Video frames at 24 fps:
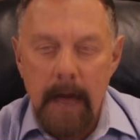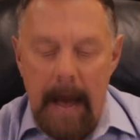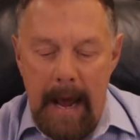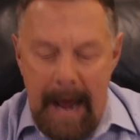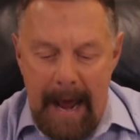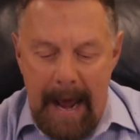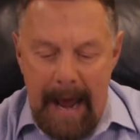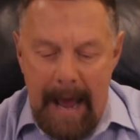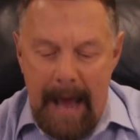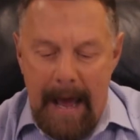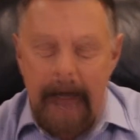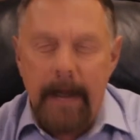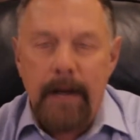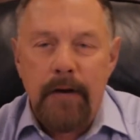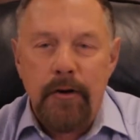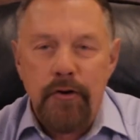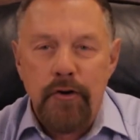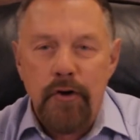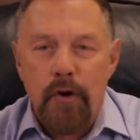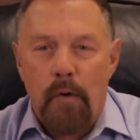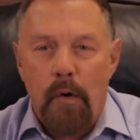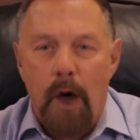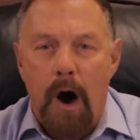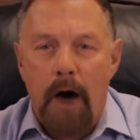and in
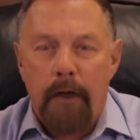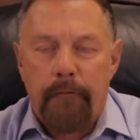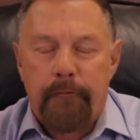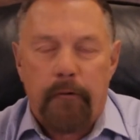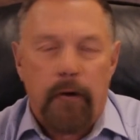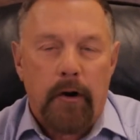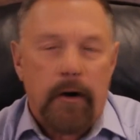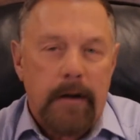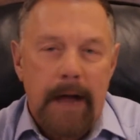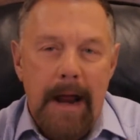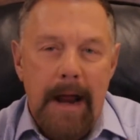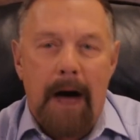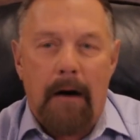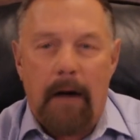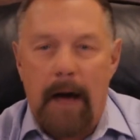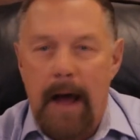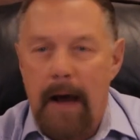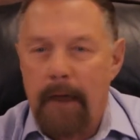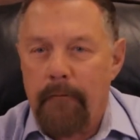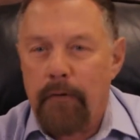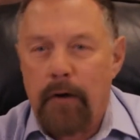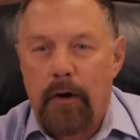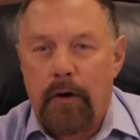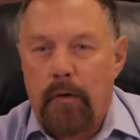your offering? Now,
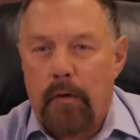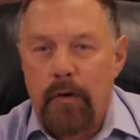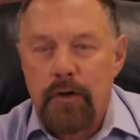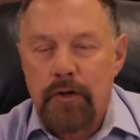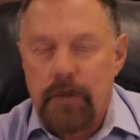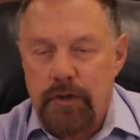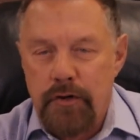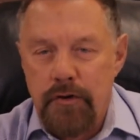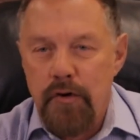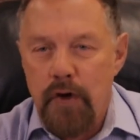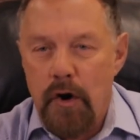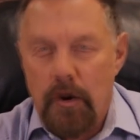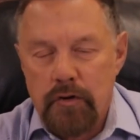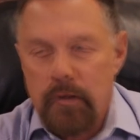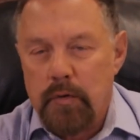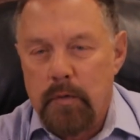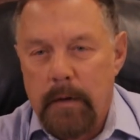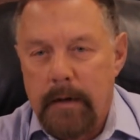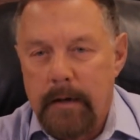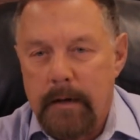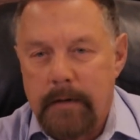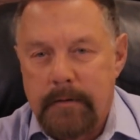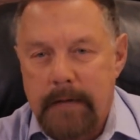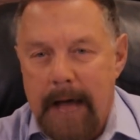every Christian knows
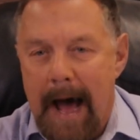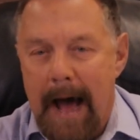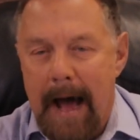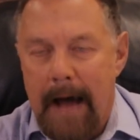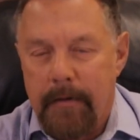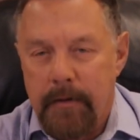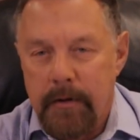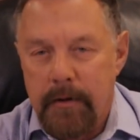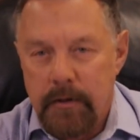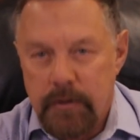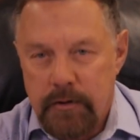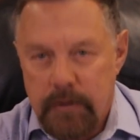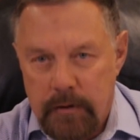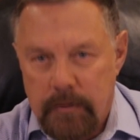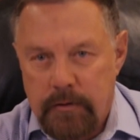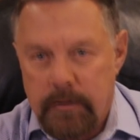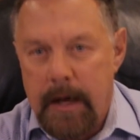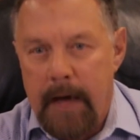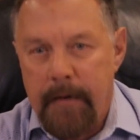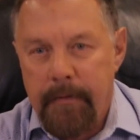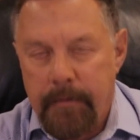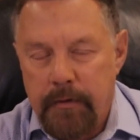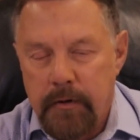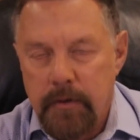what a tithe is a
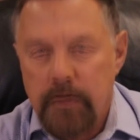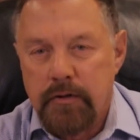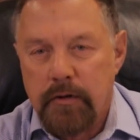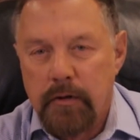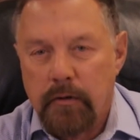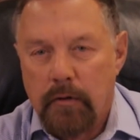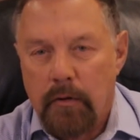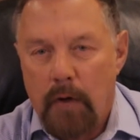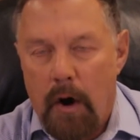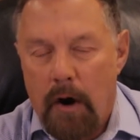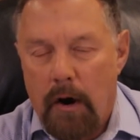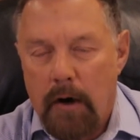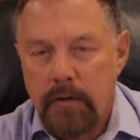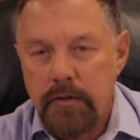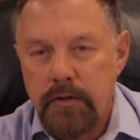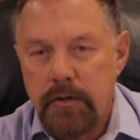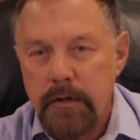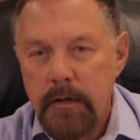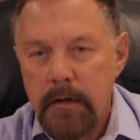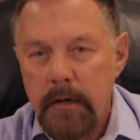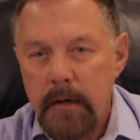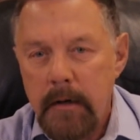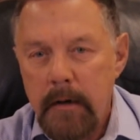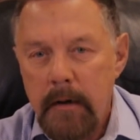tenth is the Lord's.
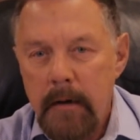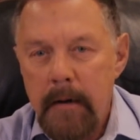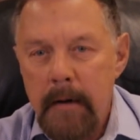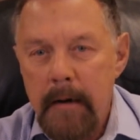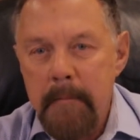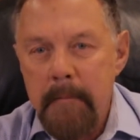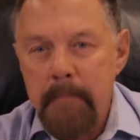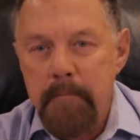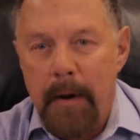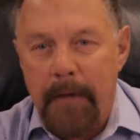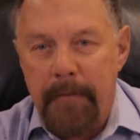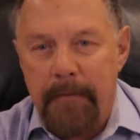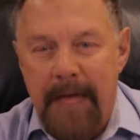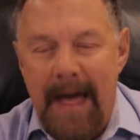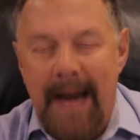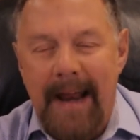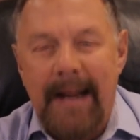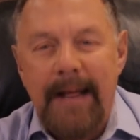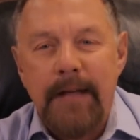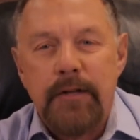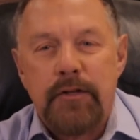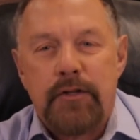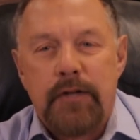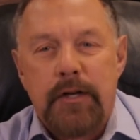But then
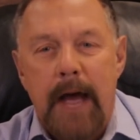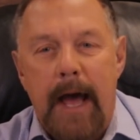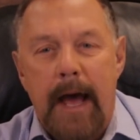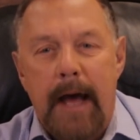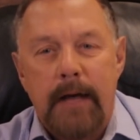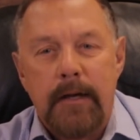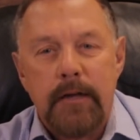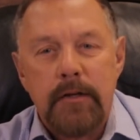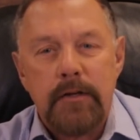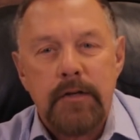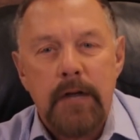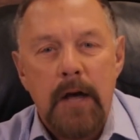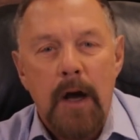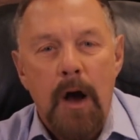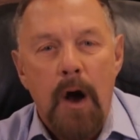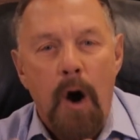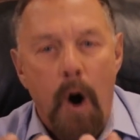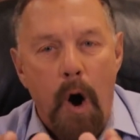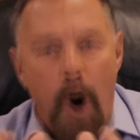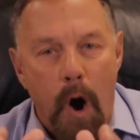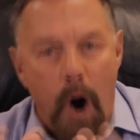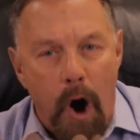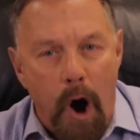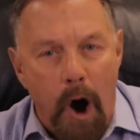he says,
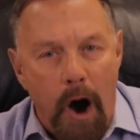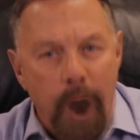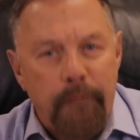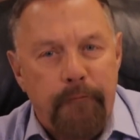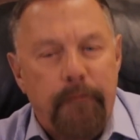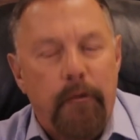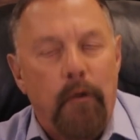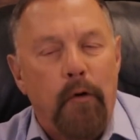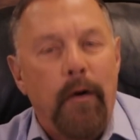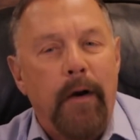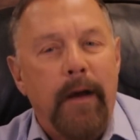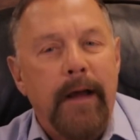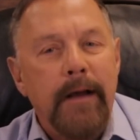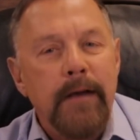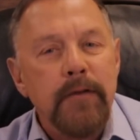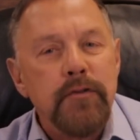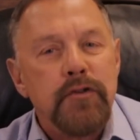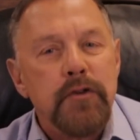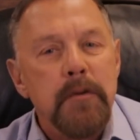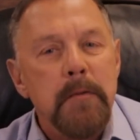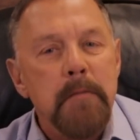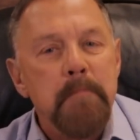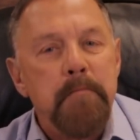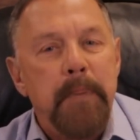
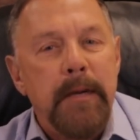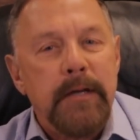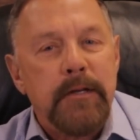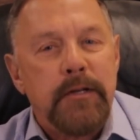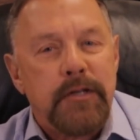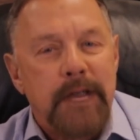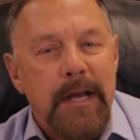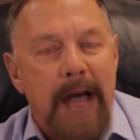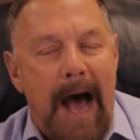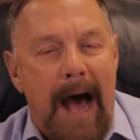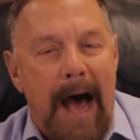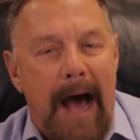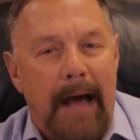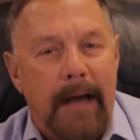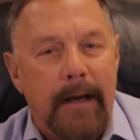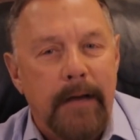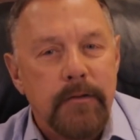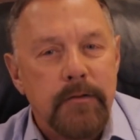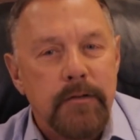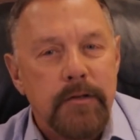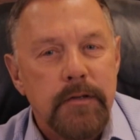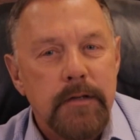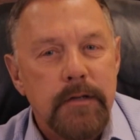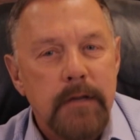offerings
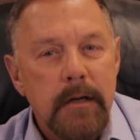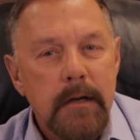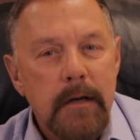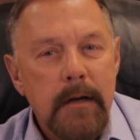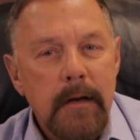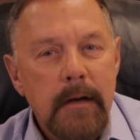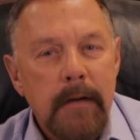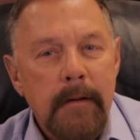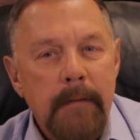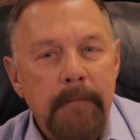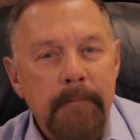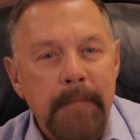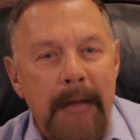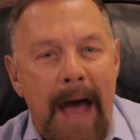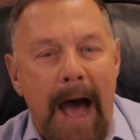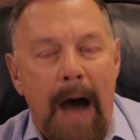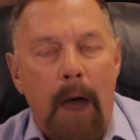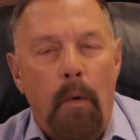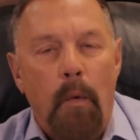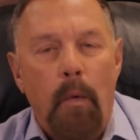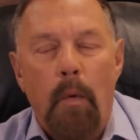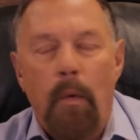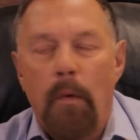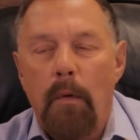besides.
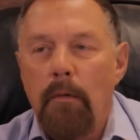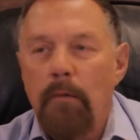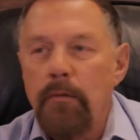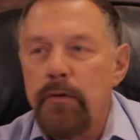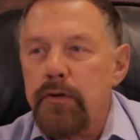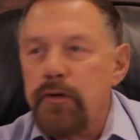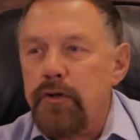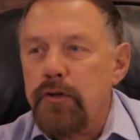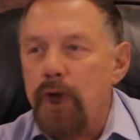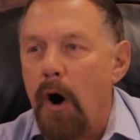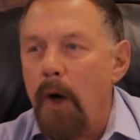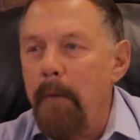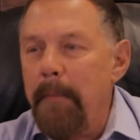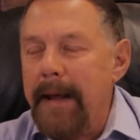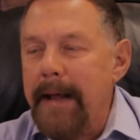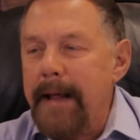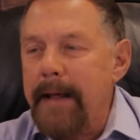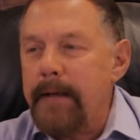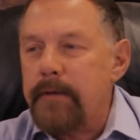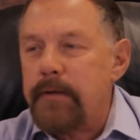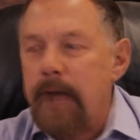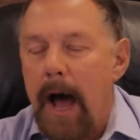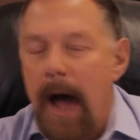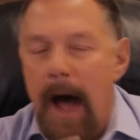Now, so
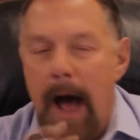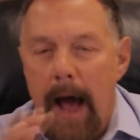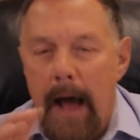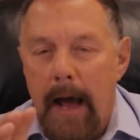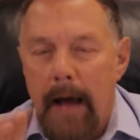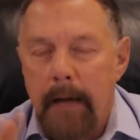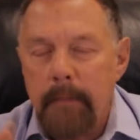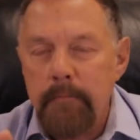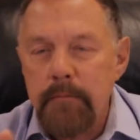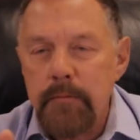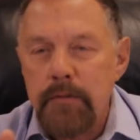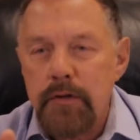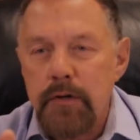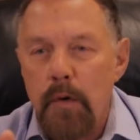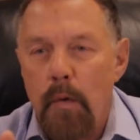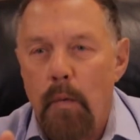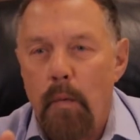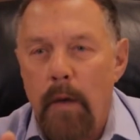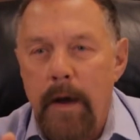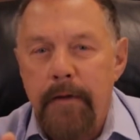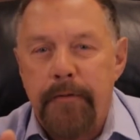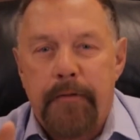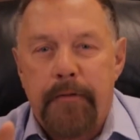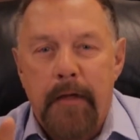many times
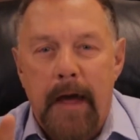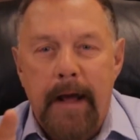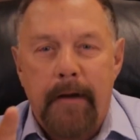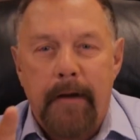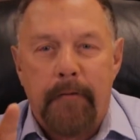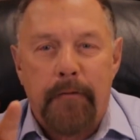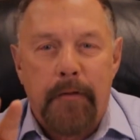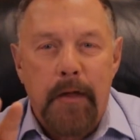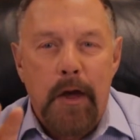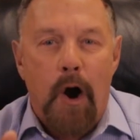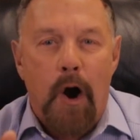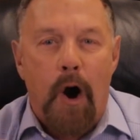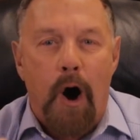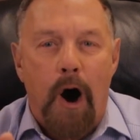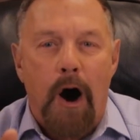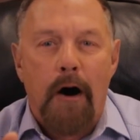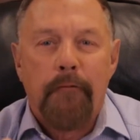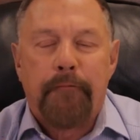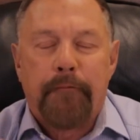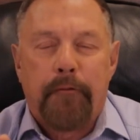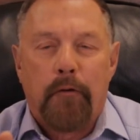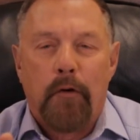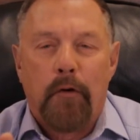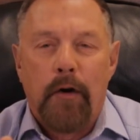we think the
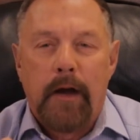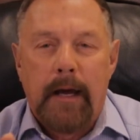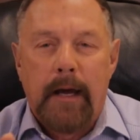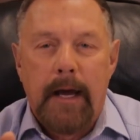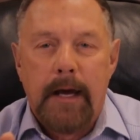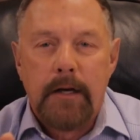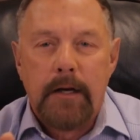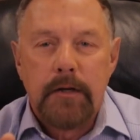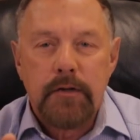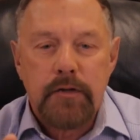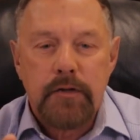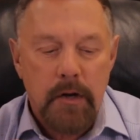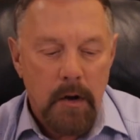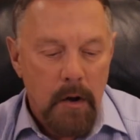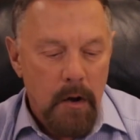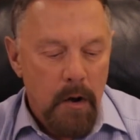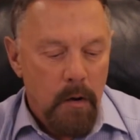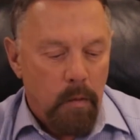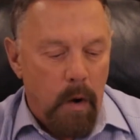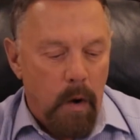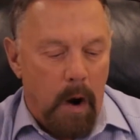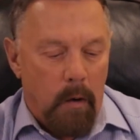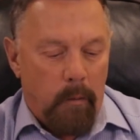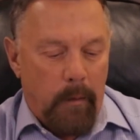offering is,
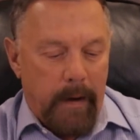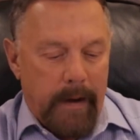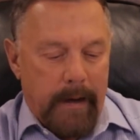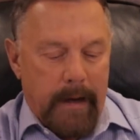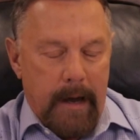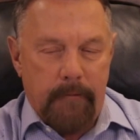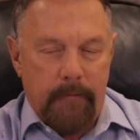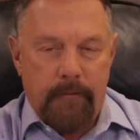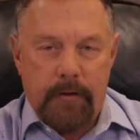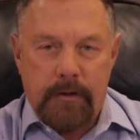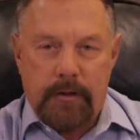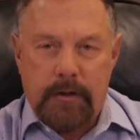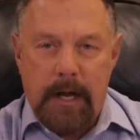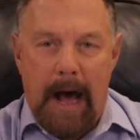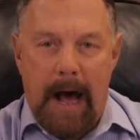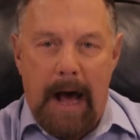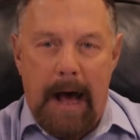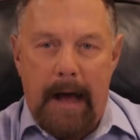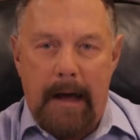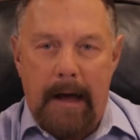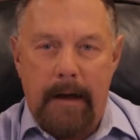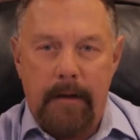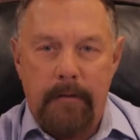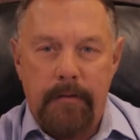well, we give a
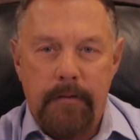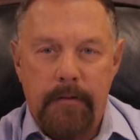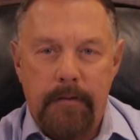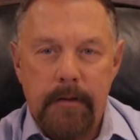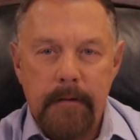tithe